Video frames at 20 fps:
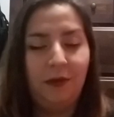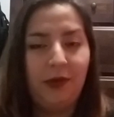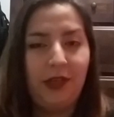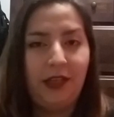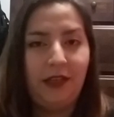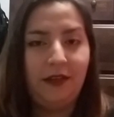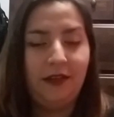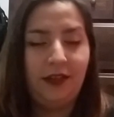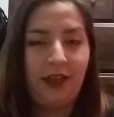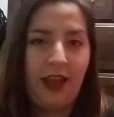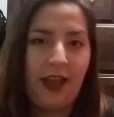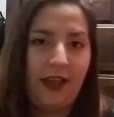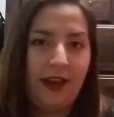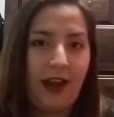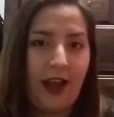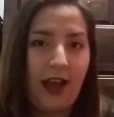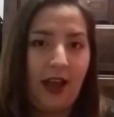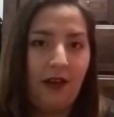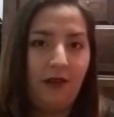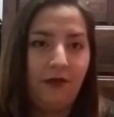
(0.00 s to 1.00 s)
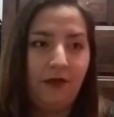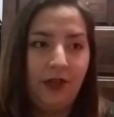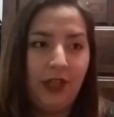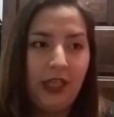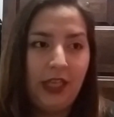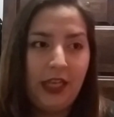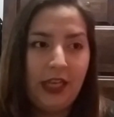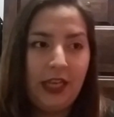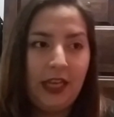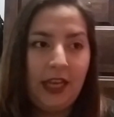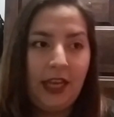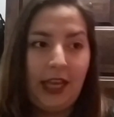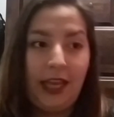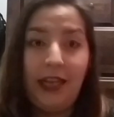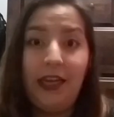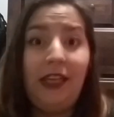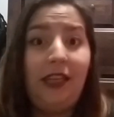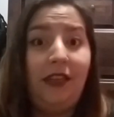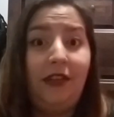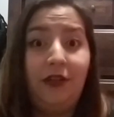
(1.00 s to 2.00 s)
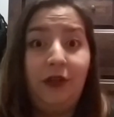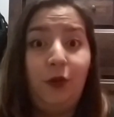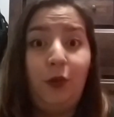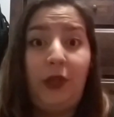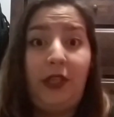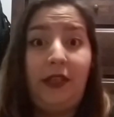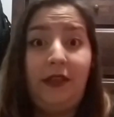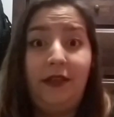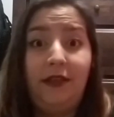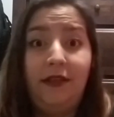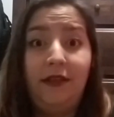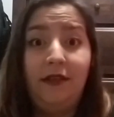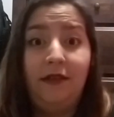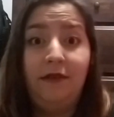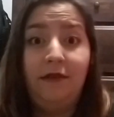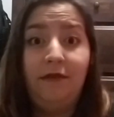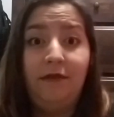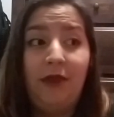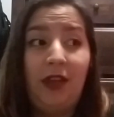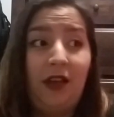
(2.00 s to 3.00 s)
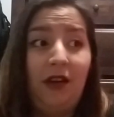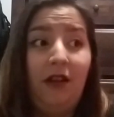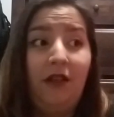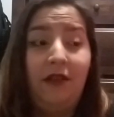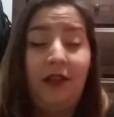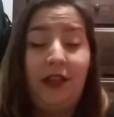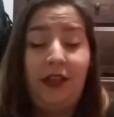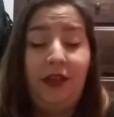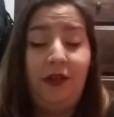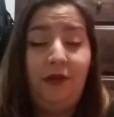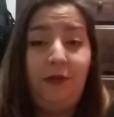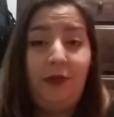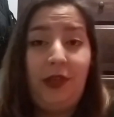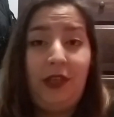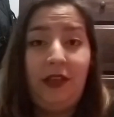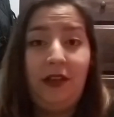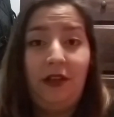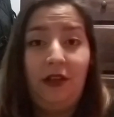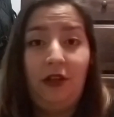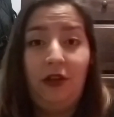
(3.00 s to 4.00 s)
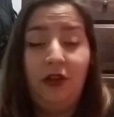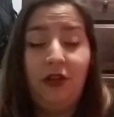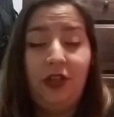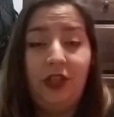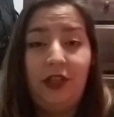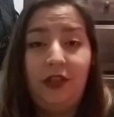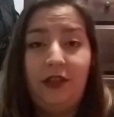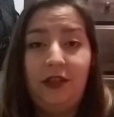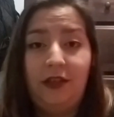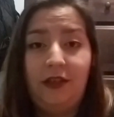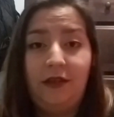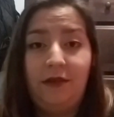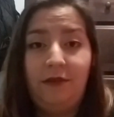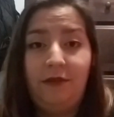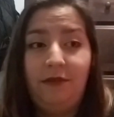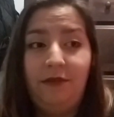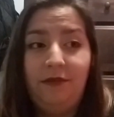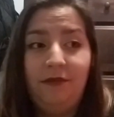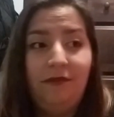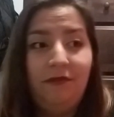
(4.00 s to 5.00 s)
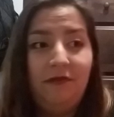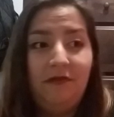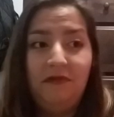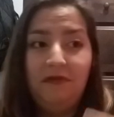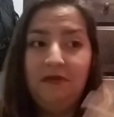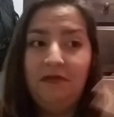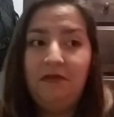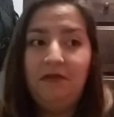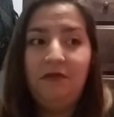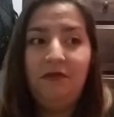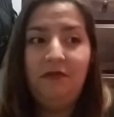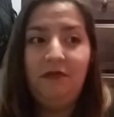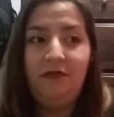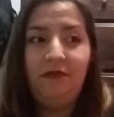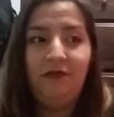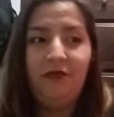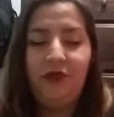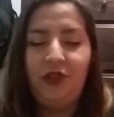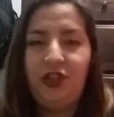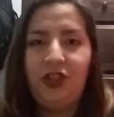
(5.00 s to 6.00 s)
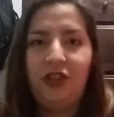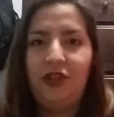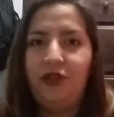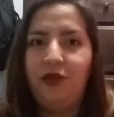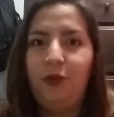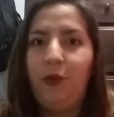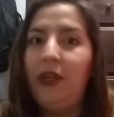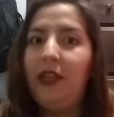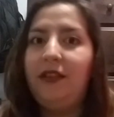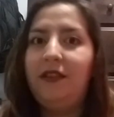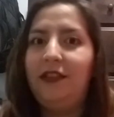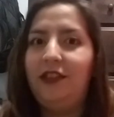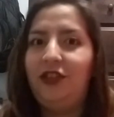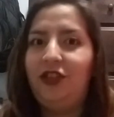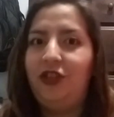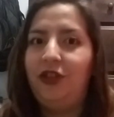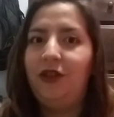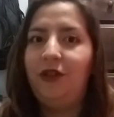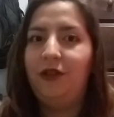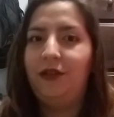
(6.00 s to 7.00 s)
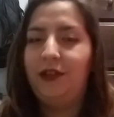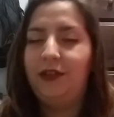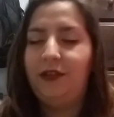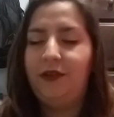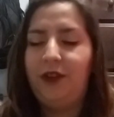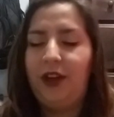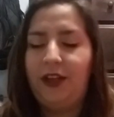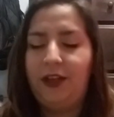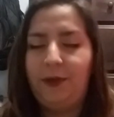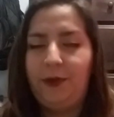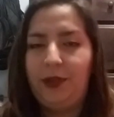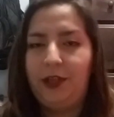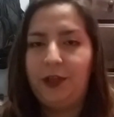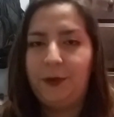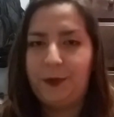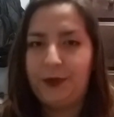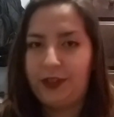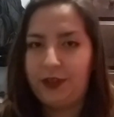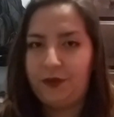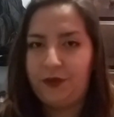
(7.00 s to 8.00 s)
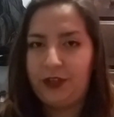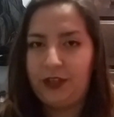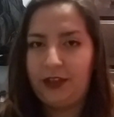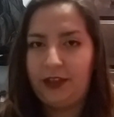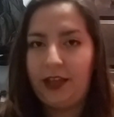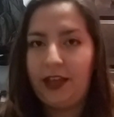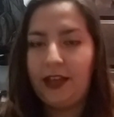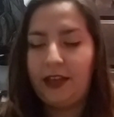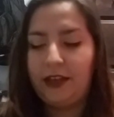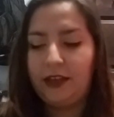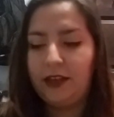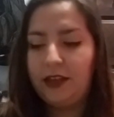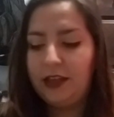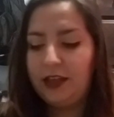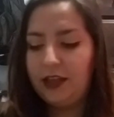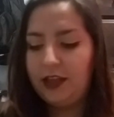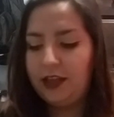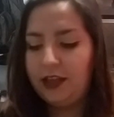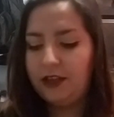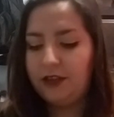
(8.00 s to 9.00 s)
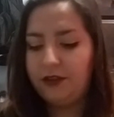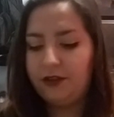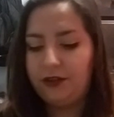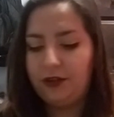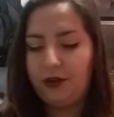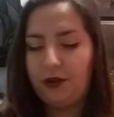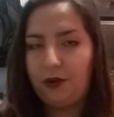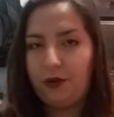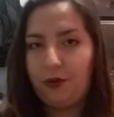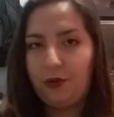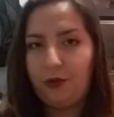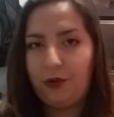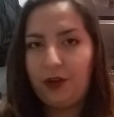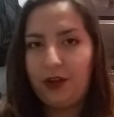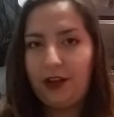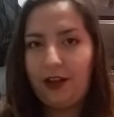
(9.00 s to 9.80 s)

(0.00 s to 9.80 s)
kids can't have any sweets at all. They could be allergic to just sweets in general. It doesn't even have to be a specific thing. So